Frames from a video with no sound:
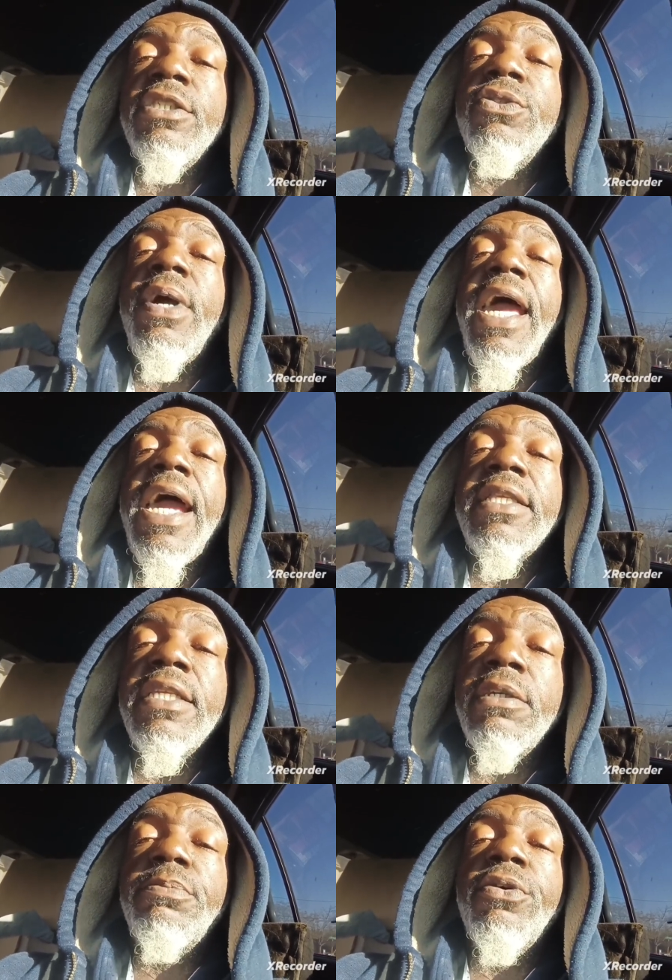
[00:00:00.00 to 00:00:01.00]
You
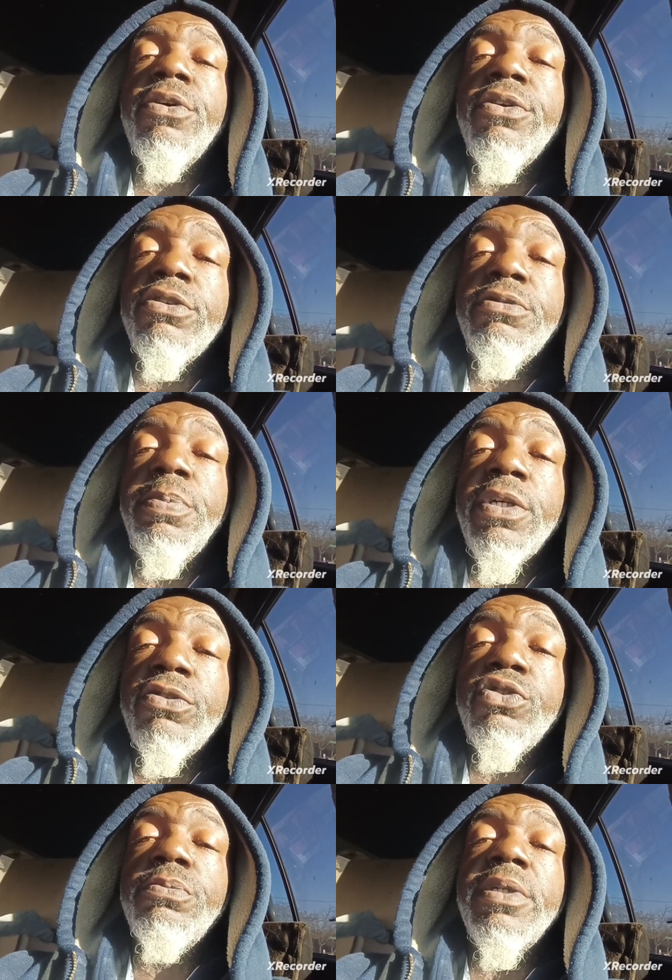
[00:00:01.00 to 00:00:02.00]
acted upon your
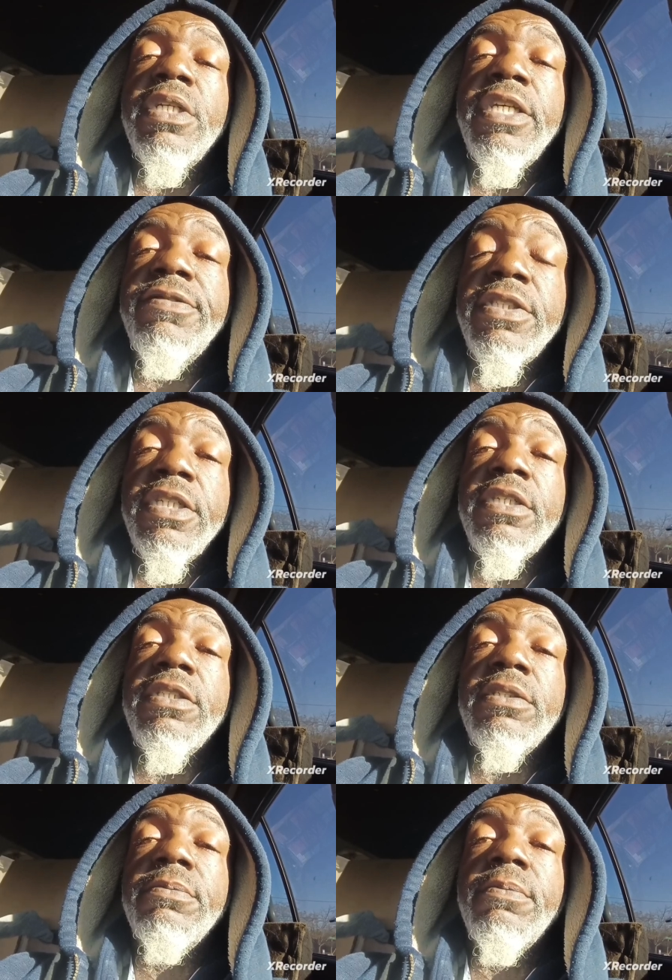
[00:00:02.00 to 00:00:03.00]
spiritual belief
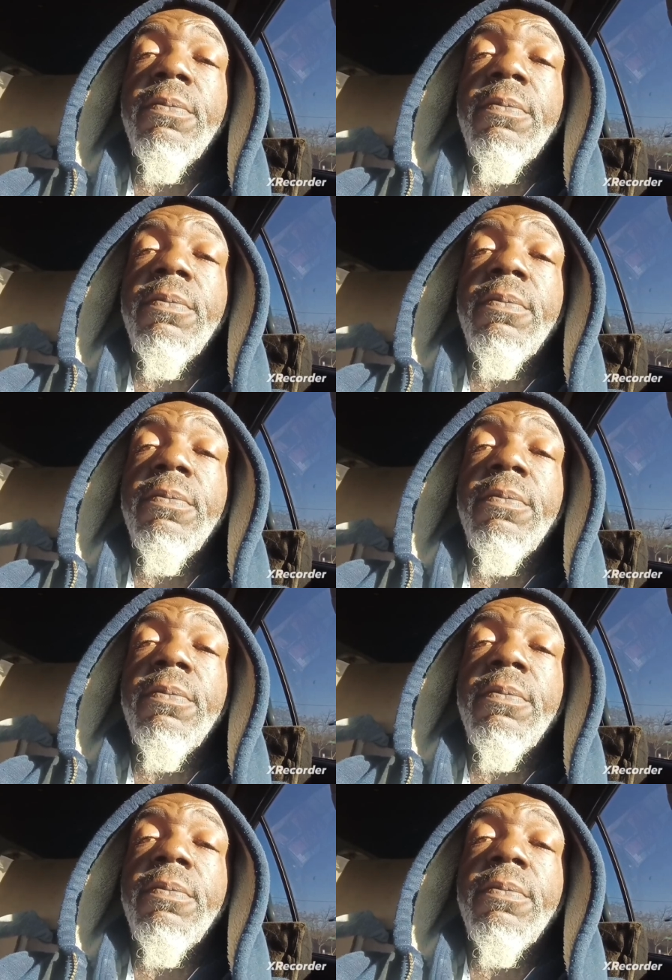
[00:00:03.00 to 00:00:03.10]
system.